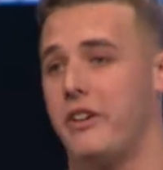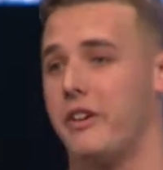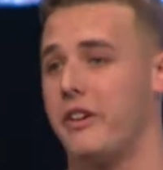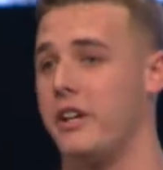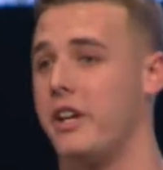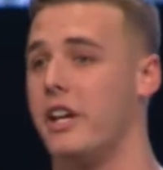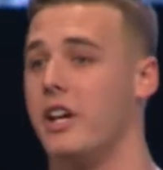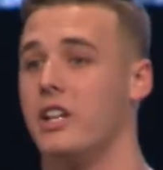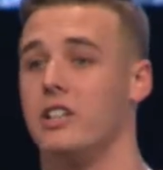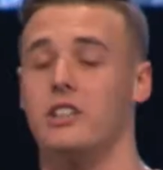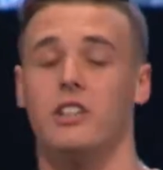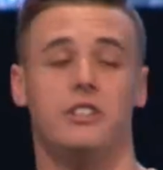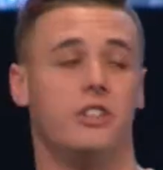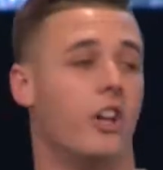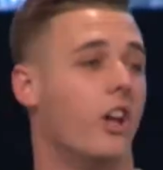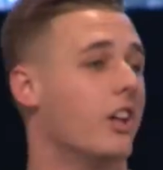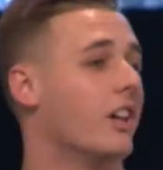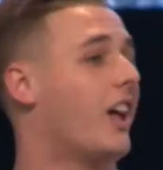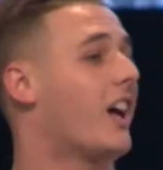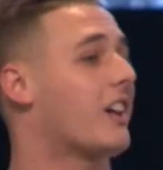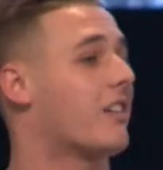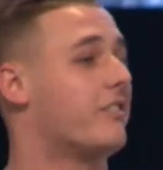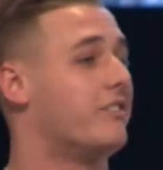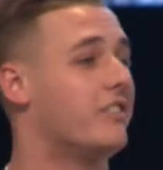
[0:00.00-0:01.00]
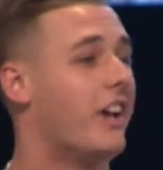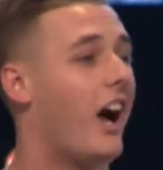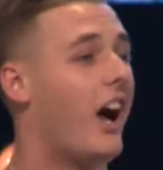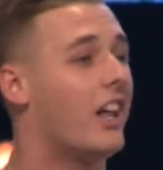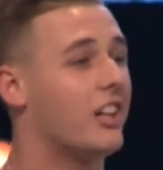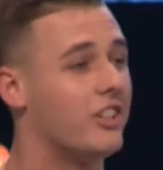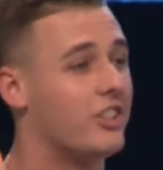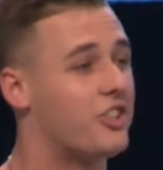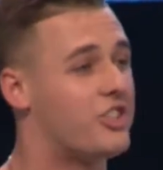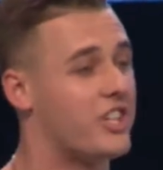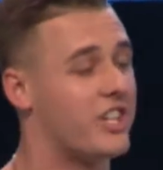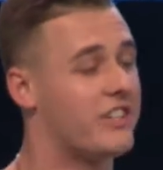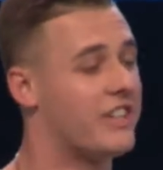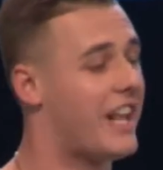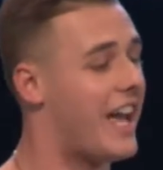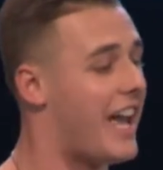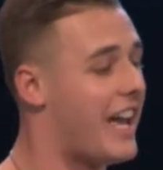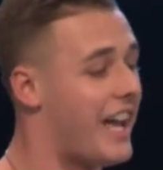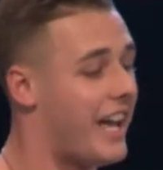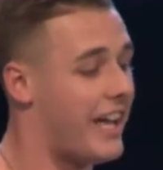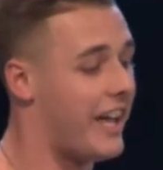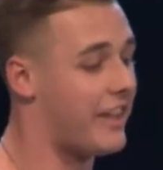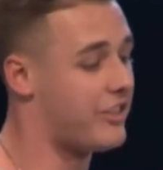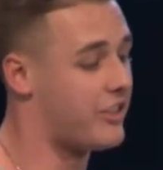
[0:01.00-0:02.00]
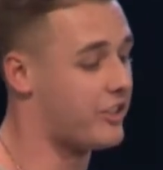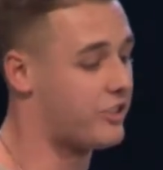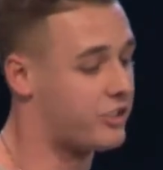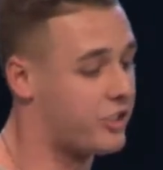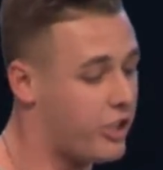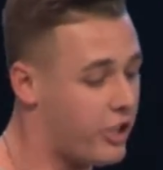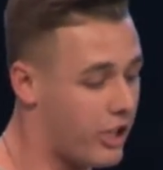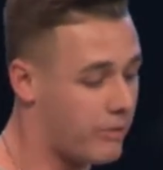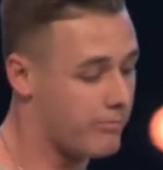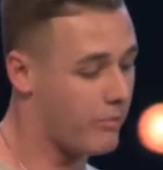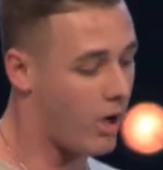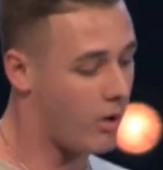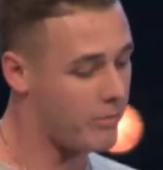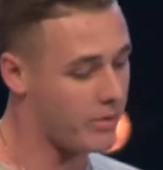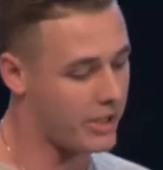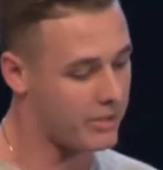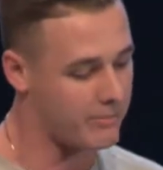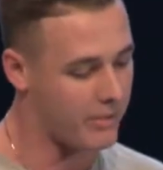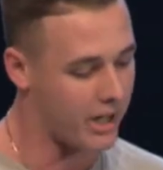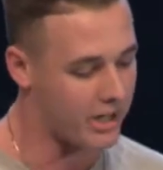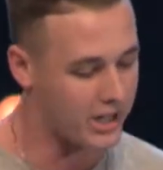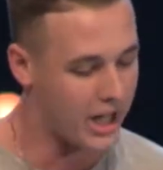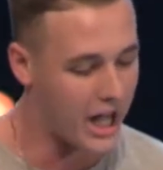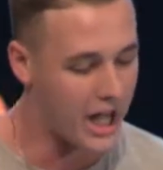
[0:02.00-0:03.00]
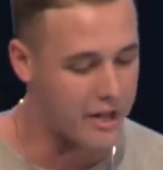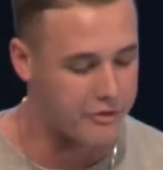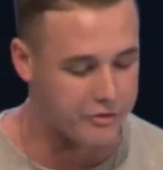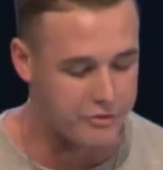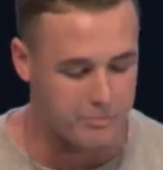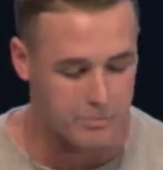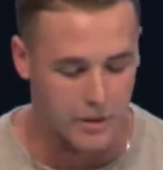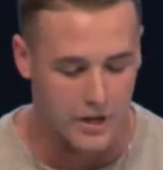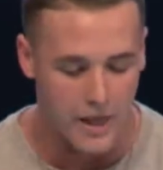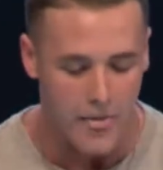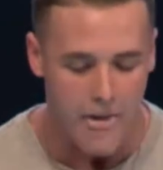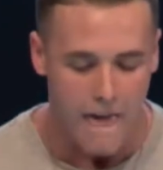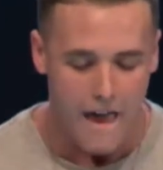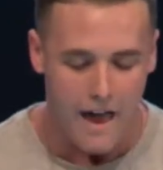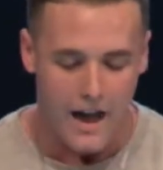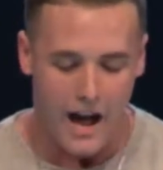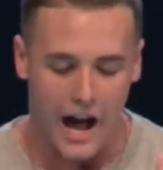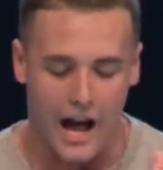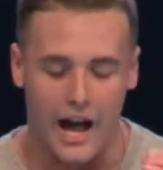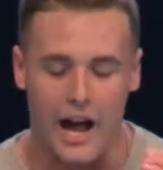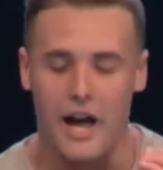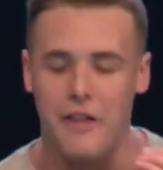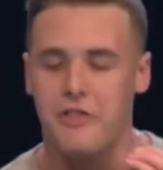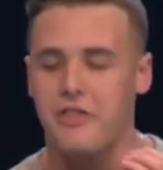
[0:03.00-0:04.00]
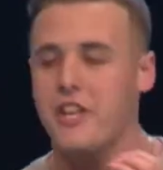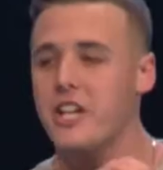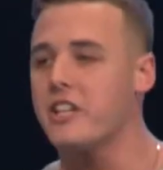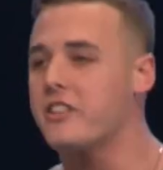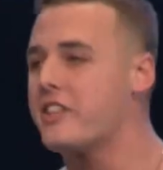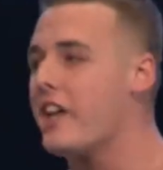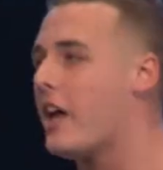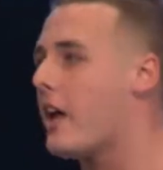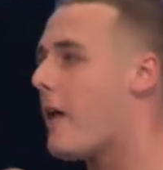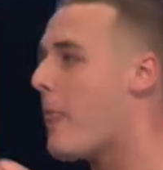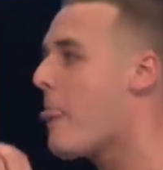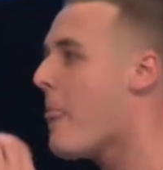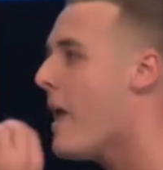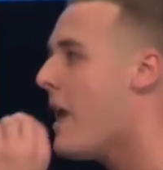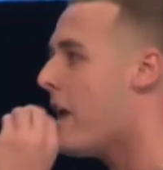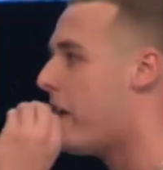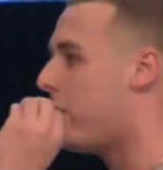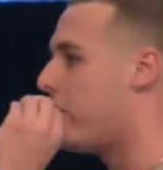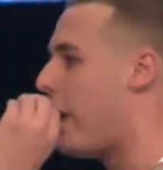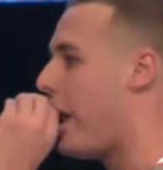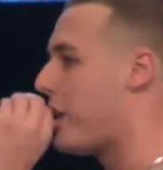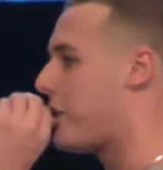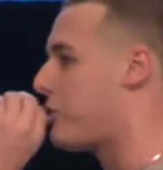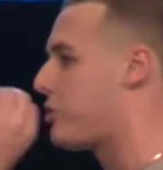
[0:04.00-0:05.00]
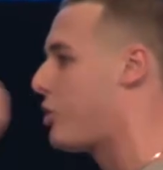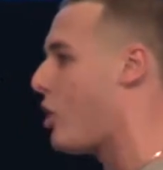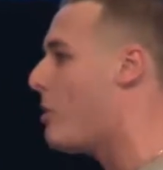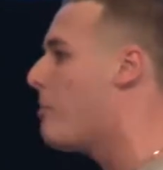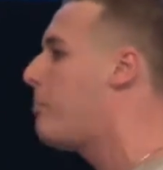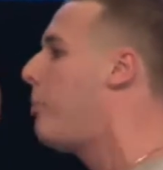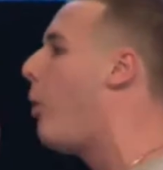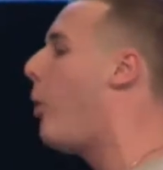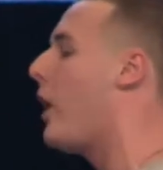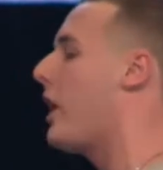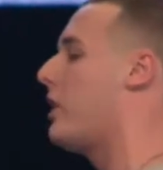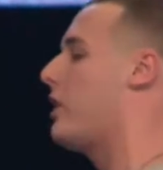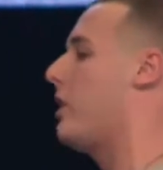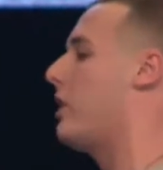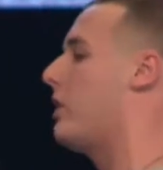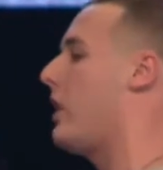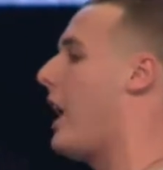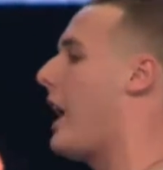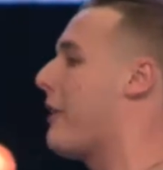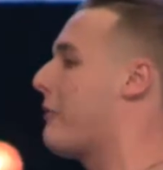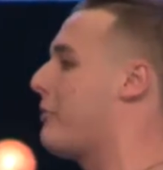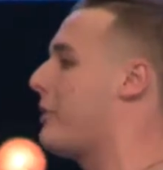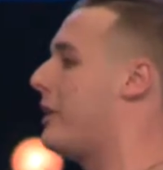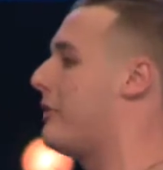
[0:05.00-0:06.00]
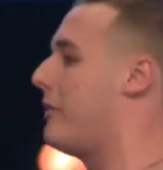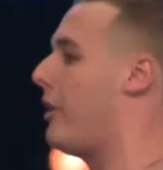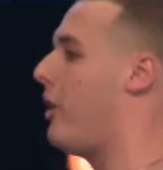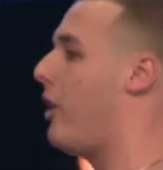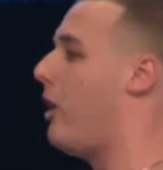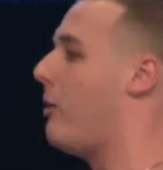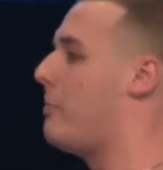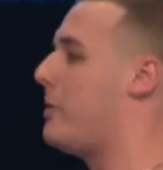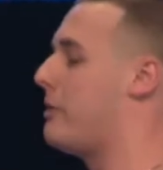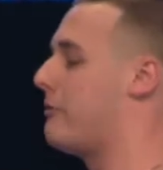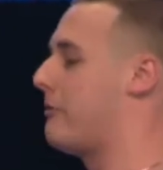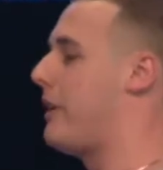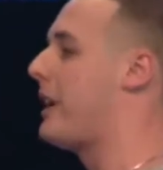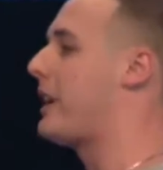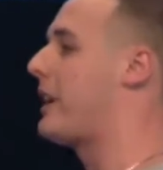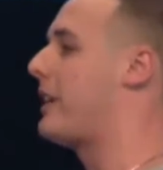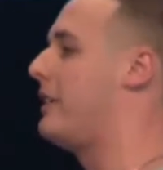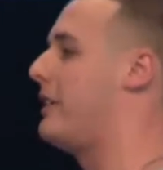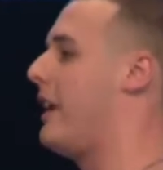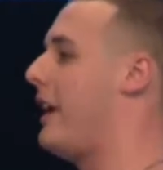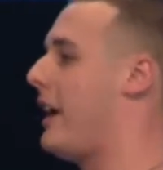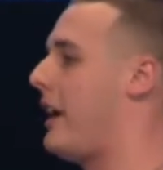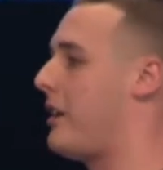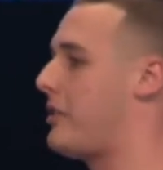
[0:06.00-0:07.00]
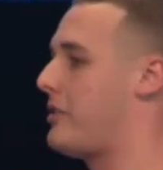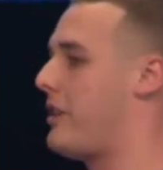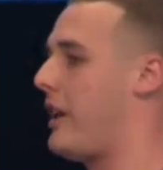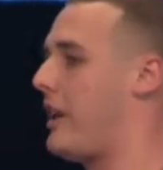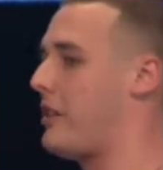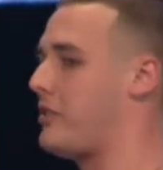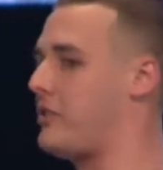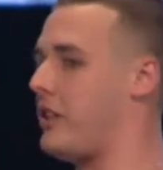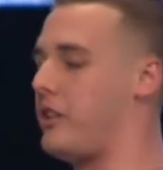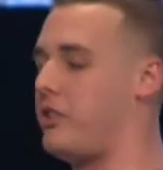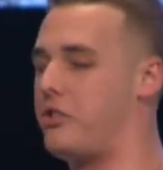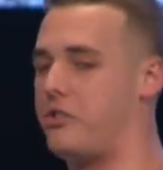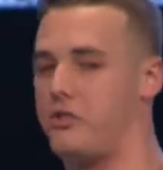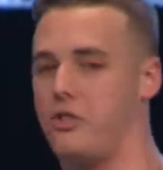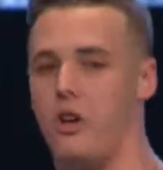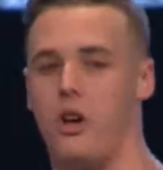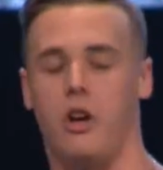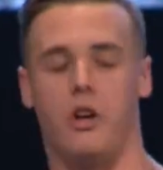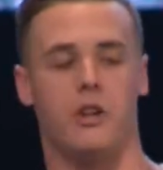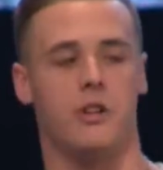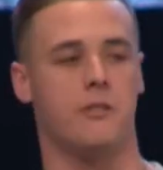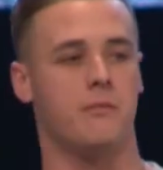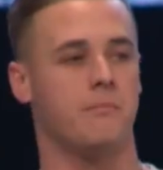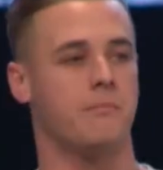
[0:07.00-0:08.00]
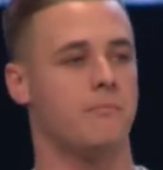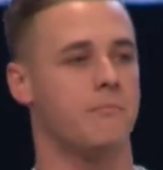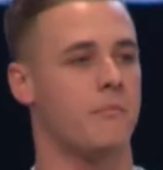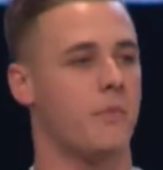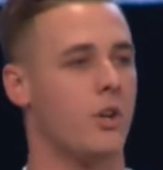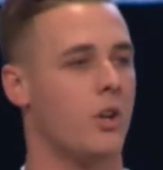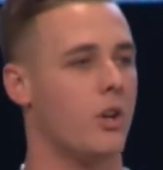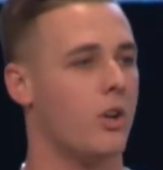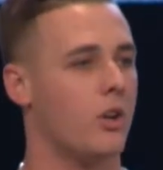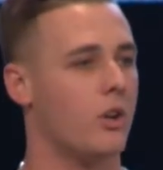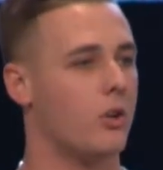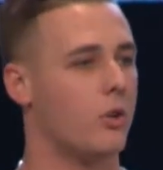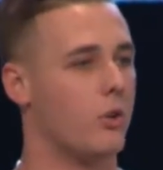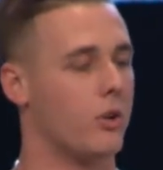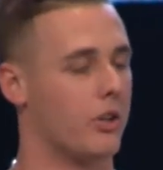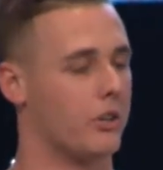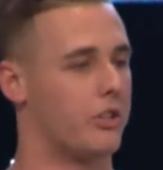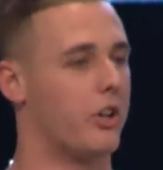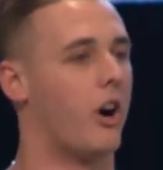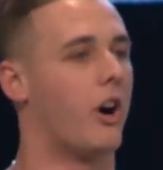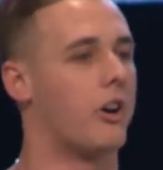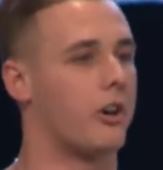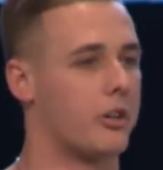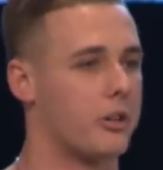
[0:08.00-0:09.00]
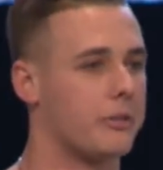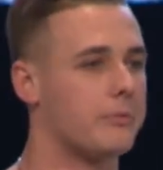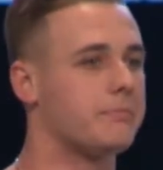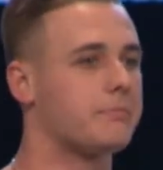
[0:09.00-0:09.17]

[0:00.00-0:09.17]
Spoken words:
a lot of knowledge in that at this current moment in my life. But I think that at some point in our life, we've all been recognized as a son or a daughter.